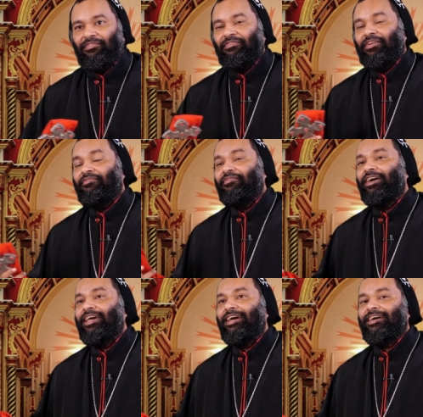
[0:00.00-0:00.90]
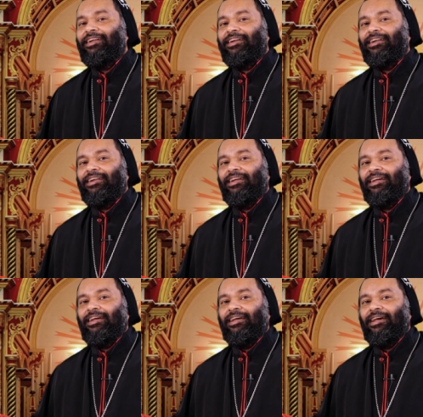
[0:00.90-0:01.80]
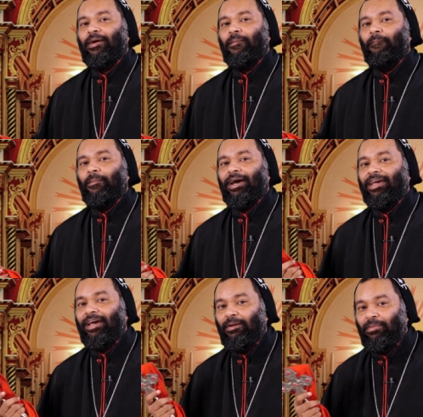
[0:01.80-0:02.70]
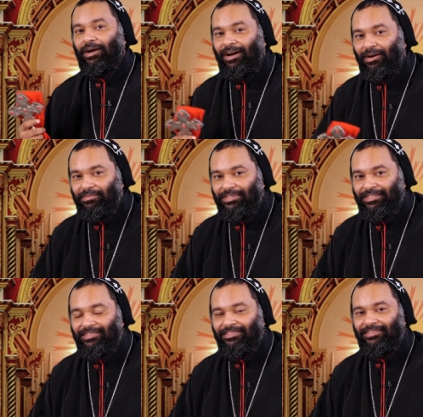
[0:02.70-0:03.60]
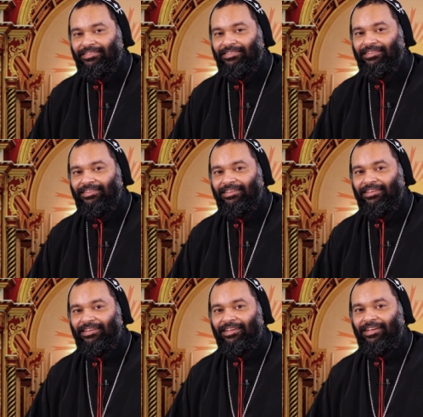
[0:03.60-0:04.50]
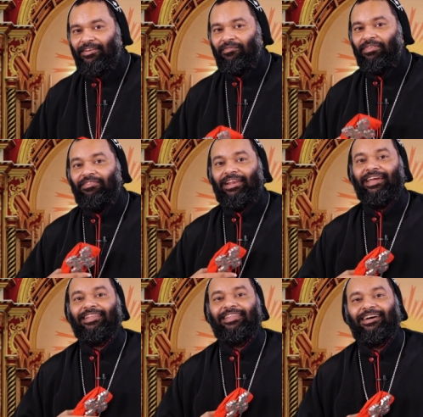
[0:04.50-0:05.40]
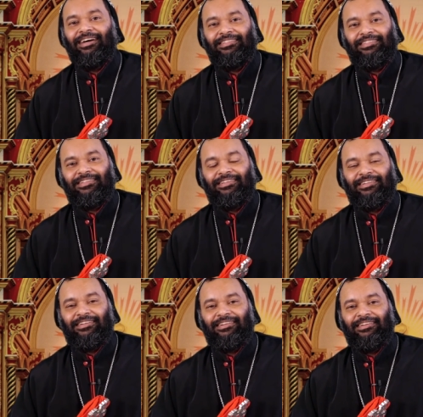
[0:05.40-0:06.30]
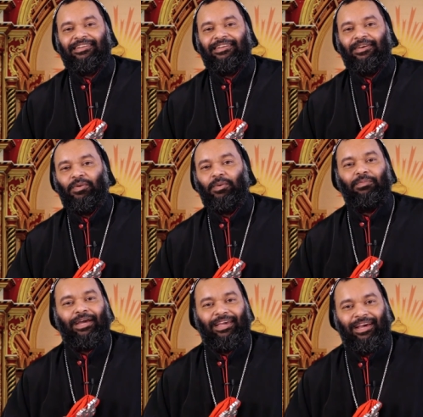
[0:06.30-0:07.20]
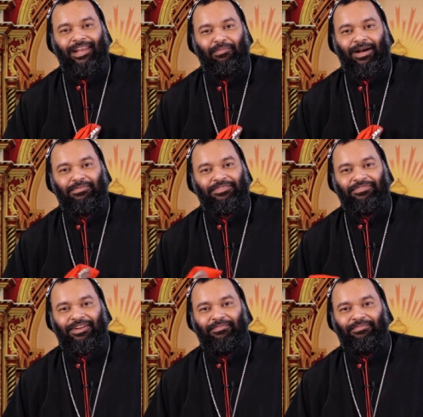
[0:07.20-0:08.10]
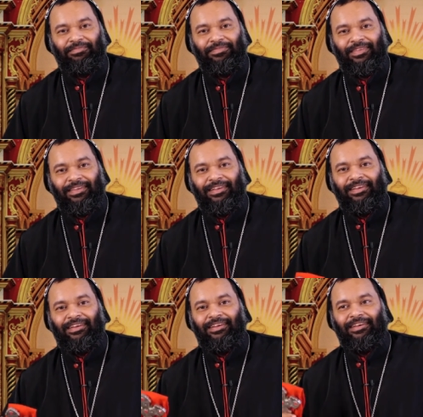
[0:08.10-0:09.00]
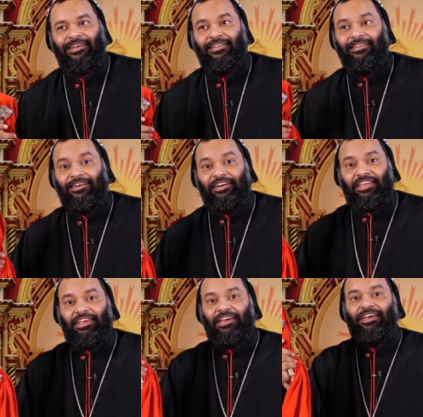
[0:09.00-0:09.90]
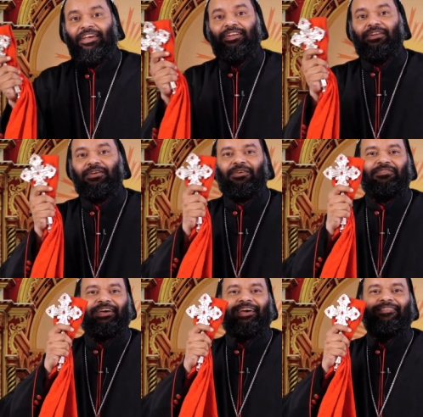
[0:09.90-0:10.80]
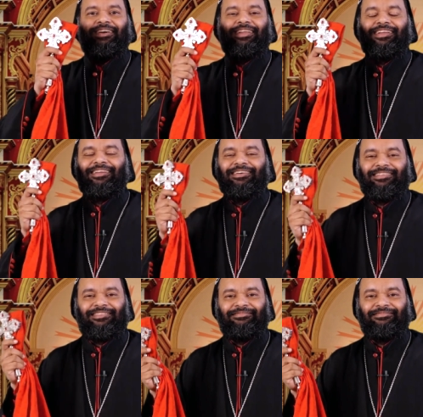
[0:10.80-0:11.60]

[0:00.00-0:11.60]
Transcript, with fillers: from where my help comes, we will get the answer. Oh, my help comes from the Creator of heaven and earth.